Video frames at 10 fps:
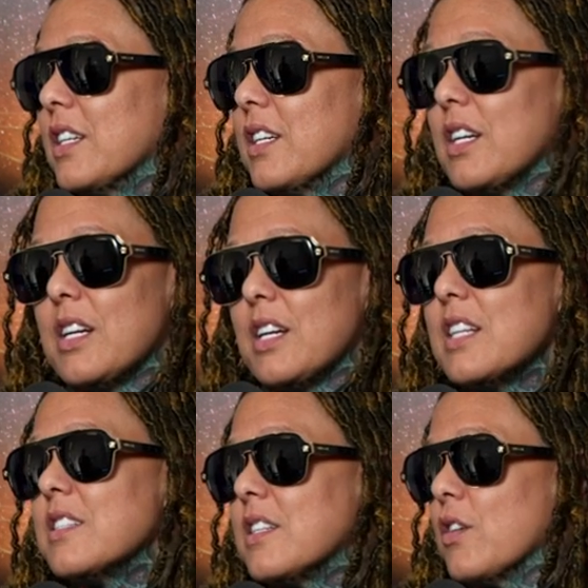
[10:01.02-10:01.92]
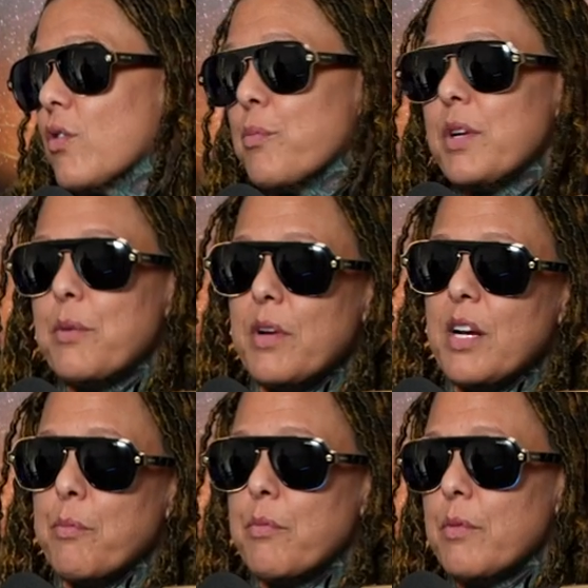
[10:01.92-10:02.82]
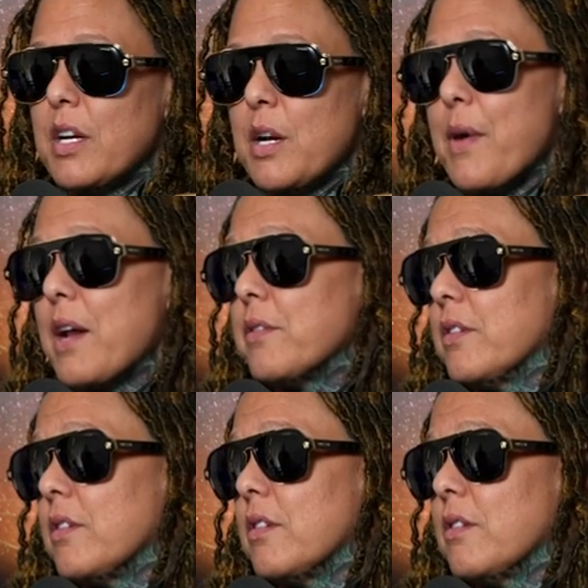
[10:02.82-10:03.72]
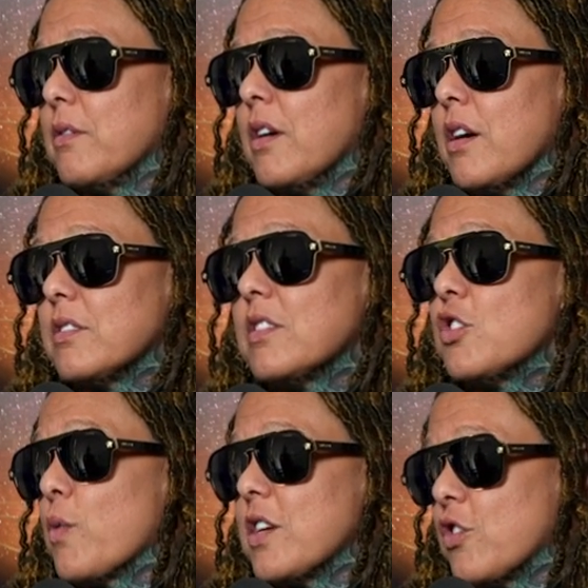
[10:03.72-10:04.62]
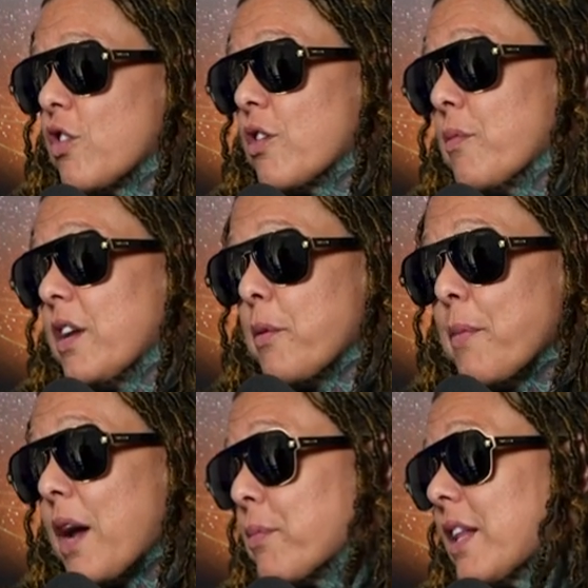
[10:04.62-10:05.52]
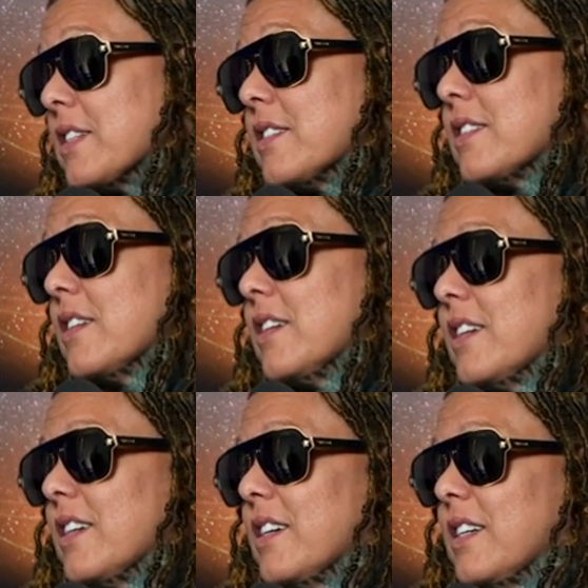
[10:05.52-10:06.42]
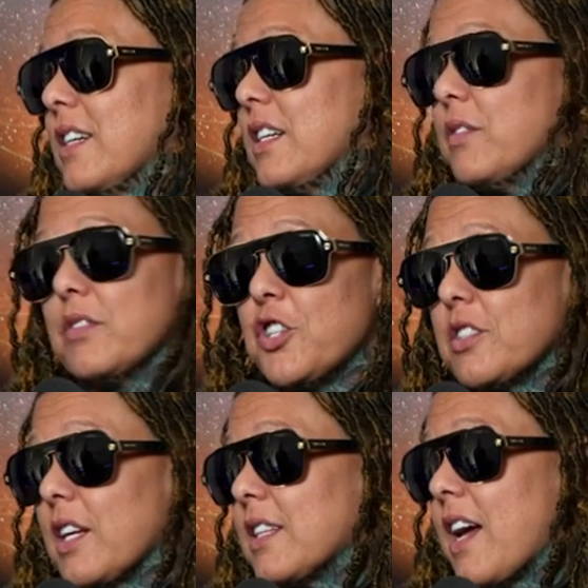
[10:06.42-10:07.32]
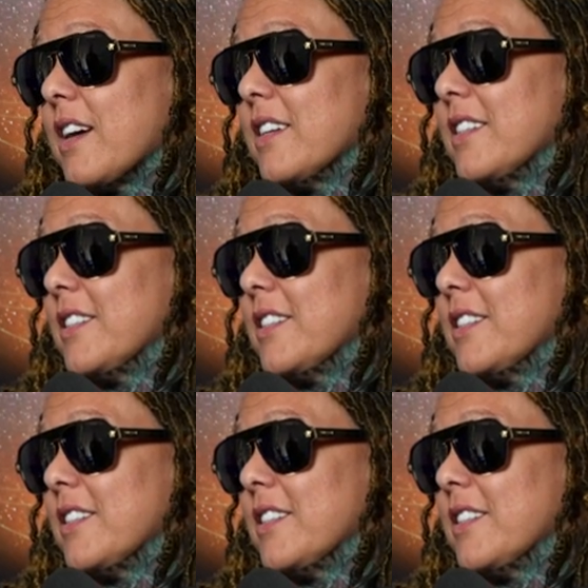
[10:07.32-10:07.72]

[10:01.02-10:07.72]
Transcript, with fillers: in, in an instant or be in a in a bad uh, situation or in a bad place just like that.